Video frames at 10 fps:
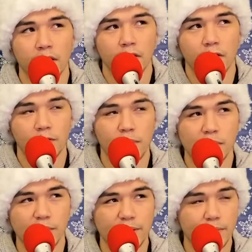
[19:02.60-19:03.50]
would
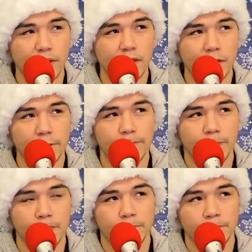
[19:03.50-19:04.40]
probably be
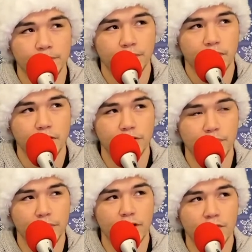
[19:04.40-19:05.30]

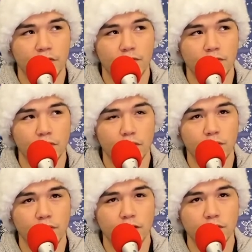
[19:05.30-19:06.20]
jumping off a
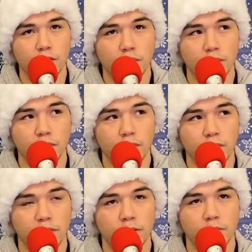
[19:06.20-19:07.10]
roof into a pool,
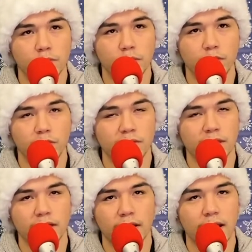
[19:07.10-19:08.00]
but the roof was
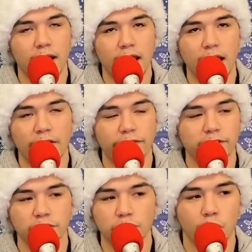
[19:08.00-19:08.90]
like half a
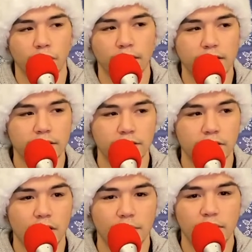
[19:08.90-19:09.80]
story.
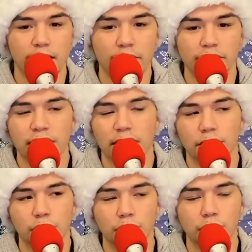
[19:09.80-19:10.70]
So, I mean, that was kind of
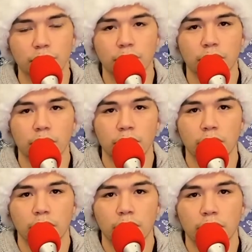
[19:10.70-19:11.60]
cool.
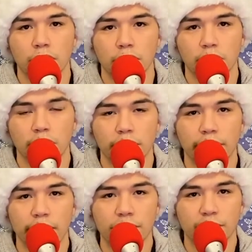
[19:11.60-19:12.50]
And
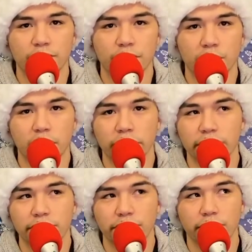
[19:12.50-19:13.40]
then I jumped from a
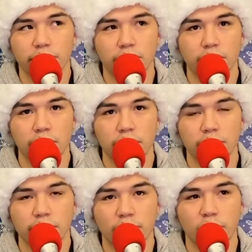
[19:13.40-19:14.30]
cliff into
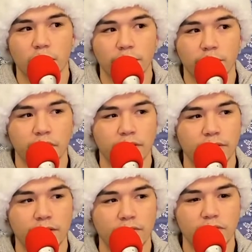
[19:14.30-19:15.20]
some water, but
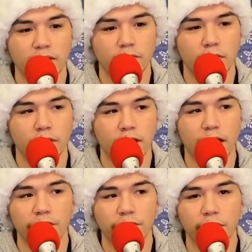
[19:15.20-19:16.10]
that was like,
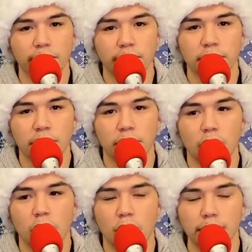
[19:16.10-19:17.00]
9 feet? It was like a
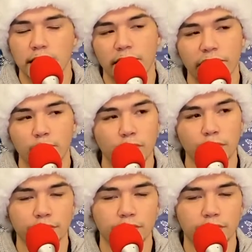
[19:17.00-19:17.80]
long diving board.